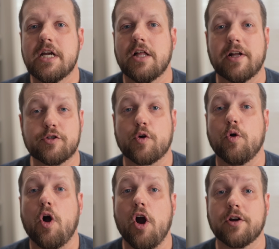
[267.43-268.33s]

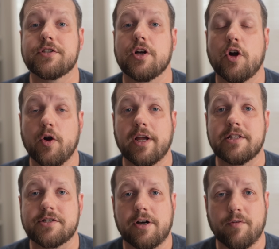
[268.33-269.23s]
electrical arcs occurring
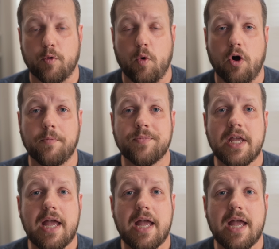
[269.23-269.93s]
inside of your wall